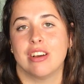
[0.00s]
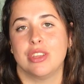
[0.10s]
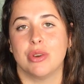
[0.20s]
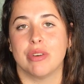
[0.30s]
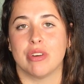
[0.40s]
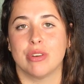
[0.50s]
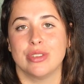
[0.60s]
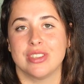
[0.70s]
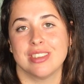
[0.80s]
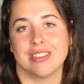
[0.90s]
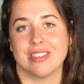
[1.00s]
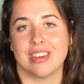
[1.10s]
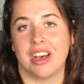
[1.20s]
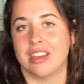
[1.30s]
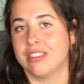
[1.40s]
UFOs,
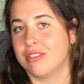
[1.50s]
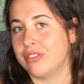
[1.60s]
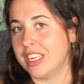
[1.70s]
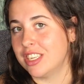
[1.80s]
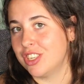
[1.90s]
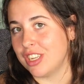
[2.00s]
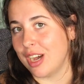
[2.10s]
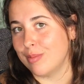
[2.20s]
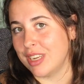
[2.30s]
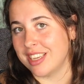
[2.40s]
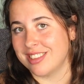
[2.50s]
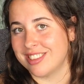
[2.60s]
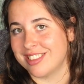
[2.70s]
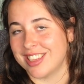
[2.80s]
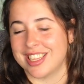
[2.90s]
unfinished
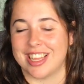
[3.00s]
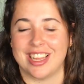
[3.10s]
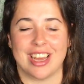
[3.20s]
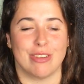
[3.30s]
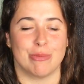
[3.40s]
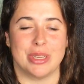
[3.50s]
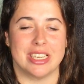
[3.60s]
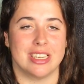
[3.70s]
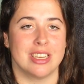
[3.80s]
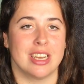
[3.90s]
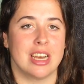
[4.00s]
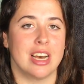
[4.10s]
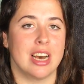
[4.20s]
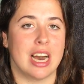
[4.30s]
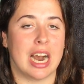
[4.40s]
objects. They have been
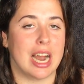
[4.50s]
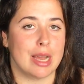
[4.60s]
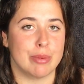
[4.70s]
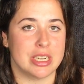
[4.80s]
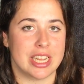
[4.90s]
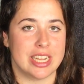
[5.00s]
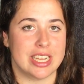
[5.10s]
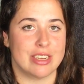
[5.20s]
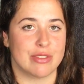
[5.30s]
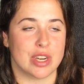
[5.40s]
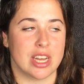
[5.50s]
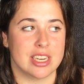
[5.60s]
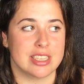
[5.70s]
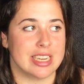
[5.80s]
hibernating for a long